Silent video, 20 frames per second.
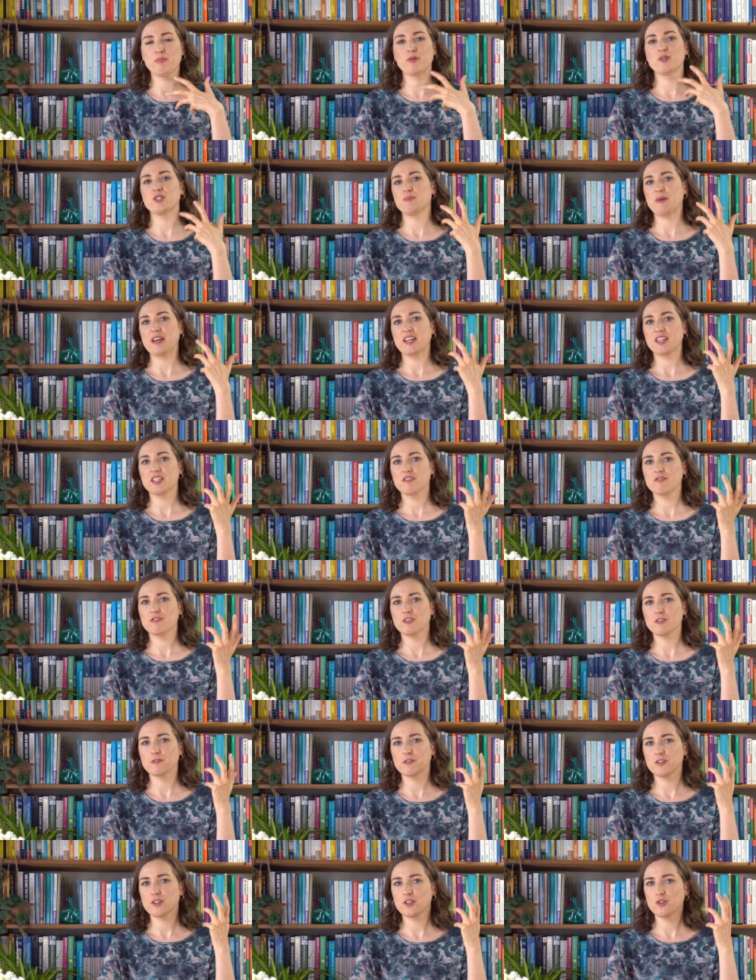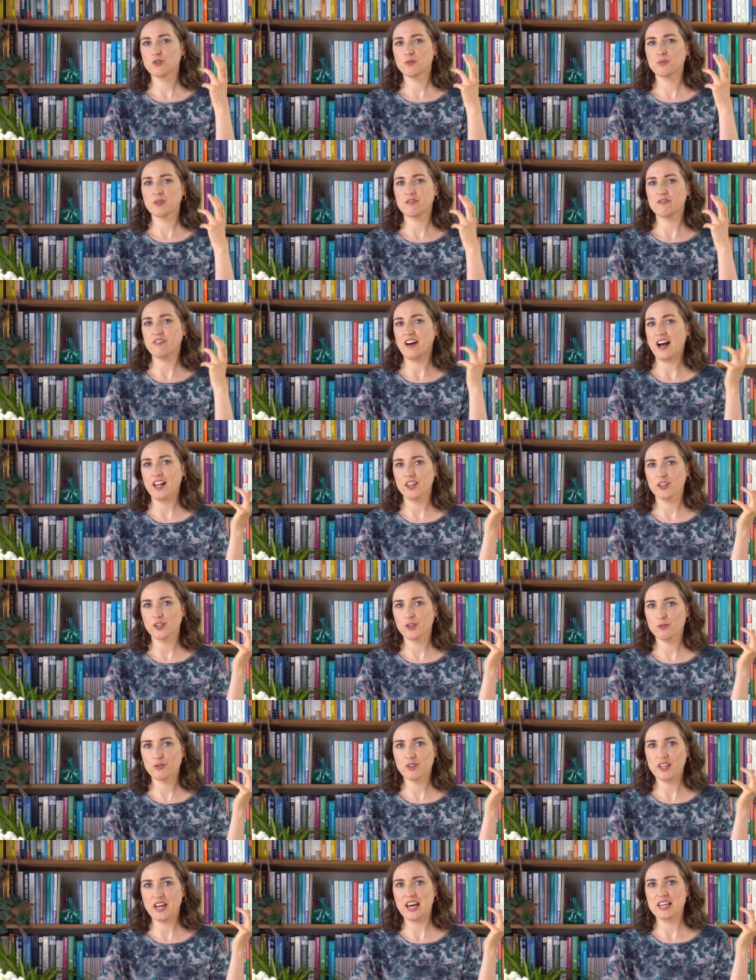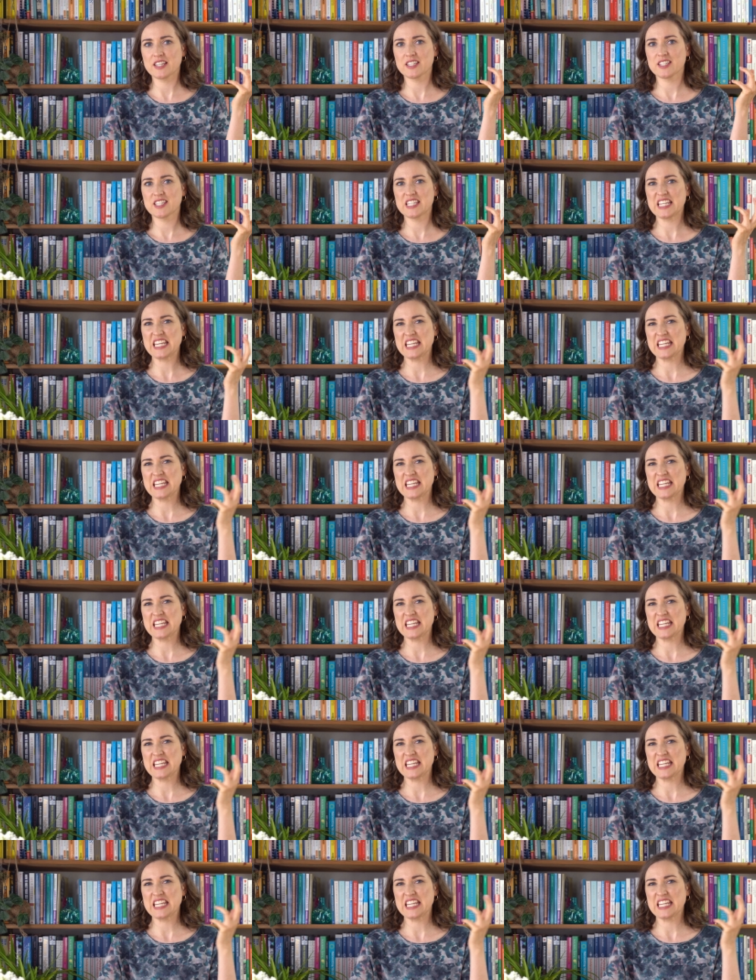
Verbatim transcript: perspective of human value that's